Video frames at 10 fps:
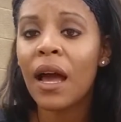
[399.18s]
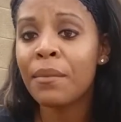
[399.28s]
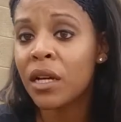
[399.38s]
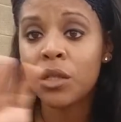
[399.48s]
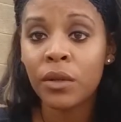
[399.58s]

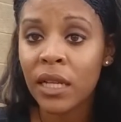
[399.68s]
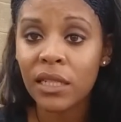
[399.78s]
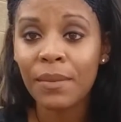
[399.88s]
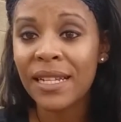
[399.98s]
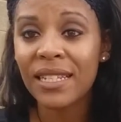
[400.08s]
I'm not doing
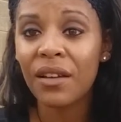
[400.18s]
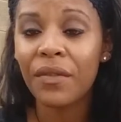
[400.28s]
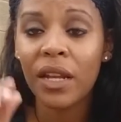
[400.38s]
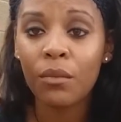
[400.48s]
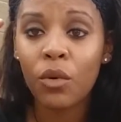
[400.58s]
that to
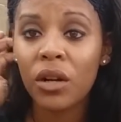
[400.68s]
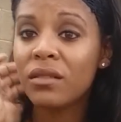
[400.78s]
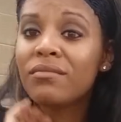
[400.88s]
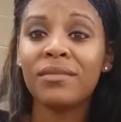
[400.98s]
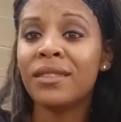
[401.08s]
myself anymore.
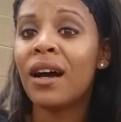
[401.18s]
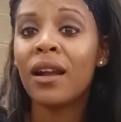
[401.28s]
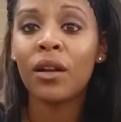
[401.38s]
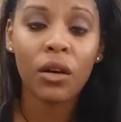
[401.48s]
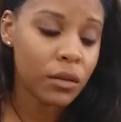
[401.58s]

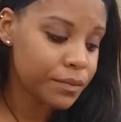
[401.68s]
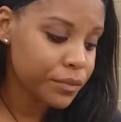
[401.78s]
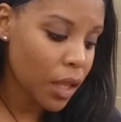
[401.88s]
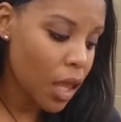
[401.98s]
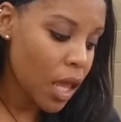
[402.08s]
Not at all.
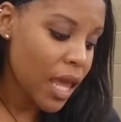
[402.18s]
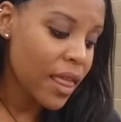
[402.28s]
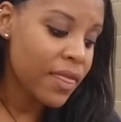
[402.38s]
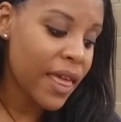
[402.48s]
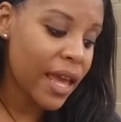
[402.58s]

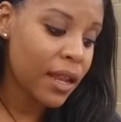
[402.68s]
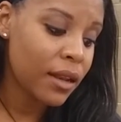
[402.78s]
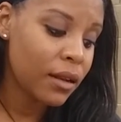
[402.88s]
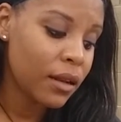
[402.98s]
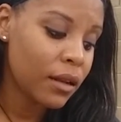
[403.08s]

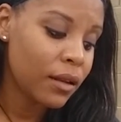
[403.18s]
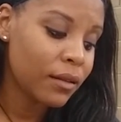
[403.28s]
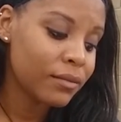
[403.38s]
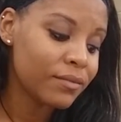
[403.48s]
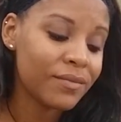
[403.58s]
Then
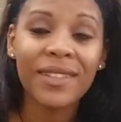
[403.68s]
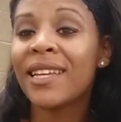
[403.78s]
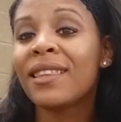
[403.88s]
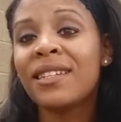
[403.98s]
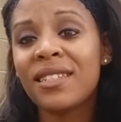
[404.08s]

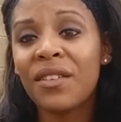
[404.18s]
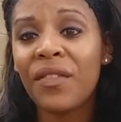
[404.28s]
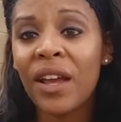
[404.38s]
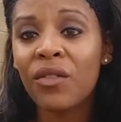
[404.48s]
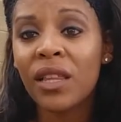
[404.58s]
it leads to
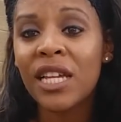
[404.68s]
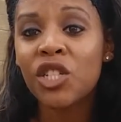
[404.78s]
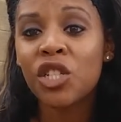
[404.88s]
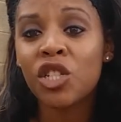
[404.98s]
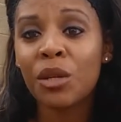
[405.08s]
fake
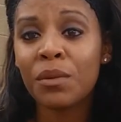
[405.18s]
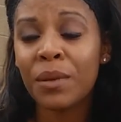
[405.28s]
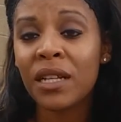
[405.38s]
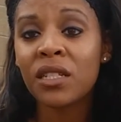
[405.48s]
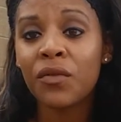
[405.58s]
relationships,
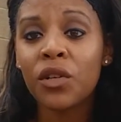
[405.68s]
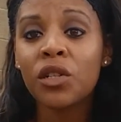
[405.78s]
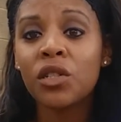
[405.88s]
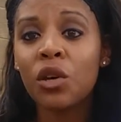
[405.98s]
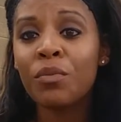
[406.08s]
because if
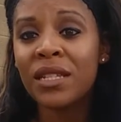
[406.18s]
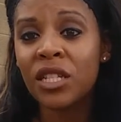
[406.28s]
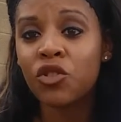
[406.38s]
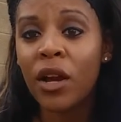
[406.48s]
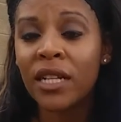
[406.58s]
you're so
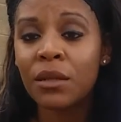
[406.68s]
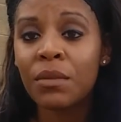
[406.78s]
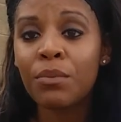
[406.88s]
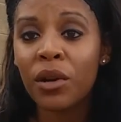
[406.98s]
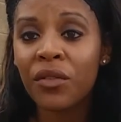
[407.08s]
busy trying to
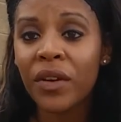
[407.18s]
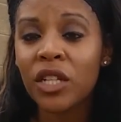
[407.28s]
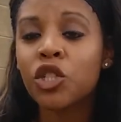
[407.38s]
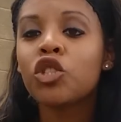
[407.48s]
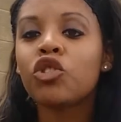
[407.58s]
be
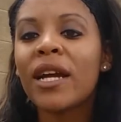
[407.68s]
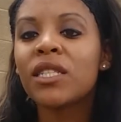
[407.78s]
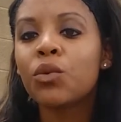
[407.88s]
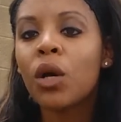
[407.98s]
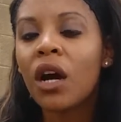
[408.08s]
perfect, you're trying
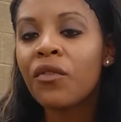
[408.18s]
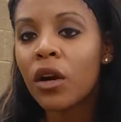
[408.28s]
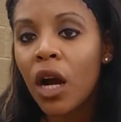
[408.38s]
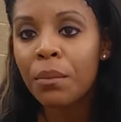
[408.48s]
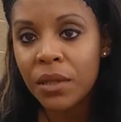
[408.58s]
to
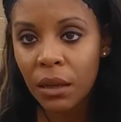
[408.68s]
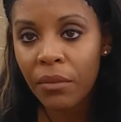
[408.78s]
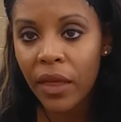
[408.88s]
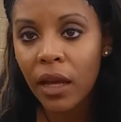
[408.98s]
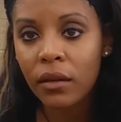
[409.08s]
cover up
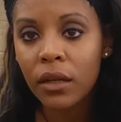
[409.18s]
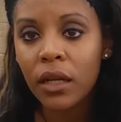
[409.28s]
something,